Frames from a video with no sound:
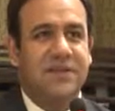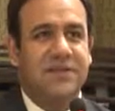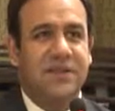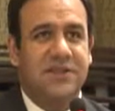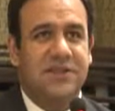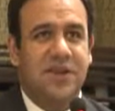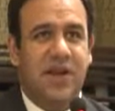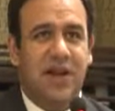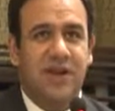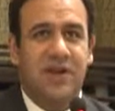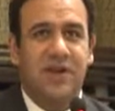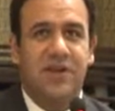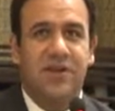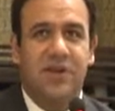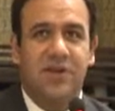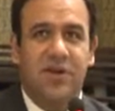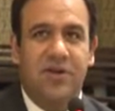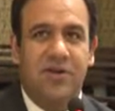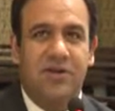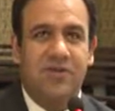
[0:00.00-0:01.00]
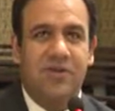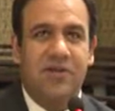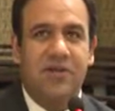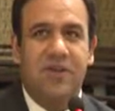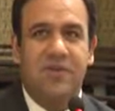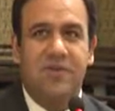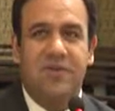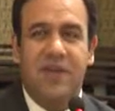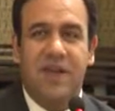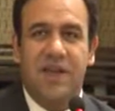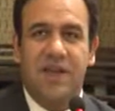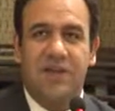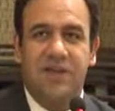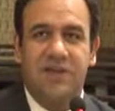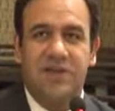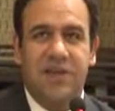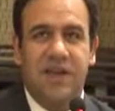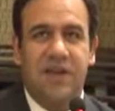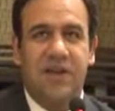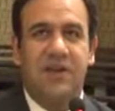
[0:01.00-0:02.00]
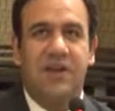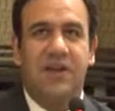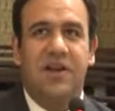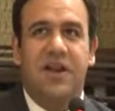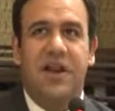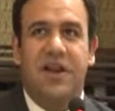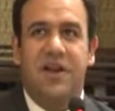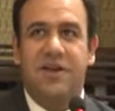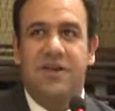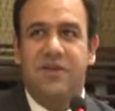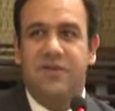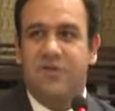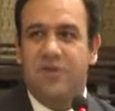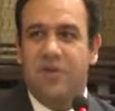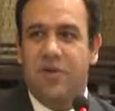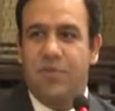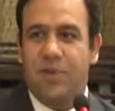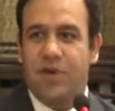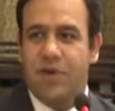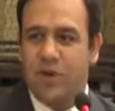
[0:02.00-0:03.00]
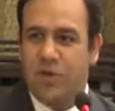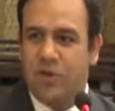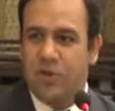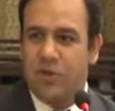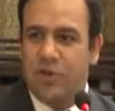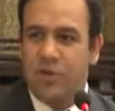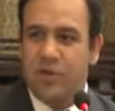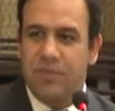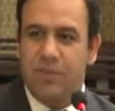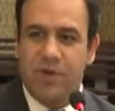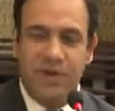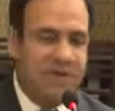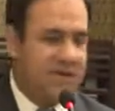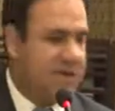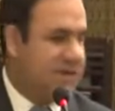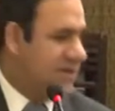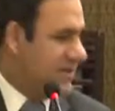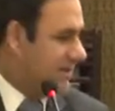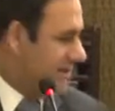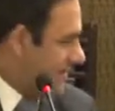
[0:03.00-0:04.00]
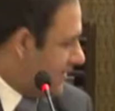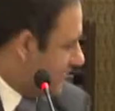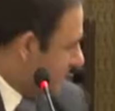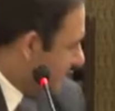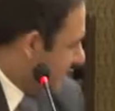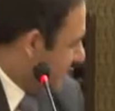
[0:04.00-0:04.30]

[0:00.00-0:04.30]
Sajjad did not receive any charity land from our colonial masters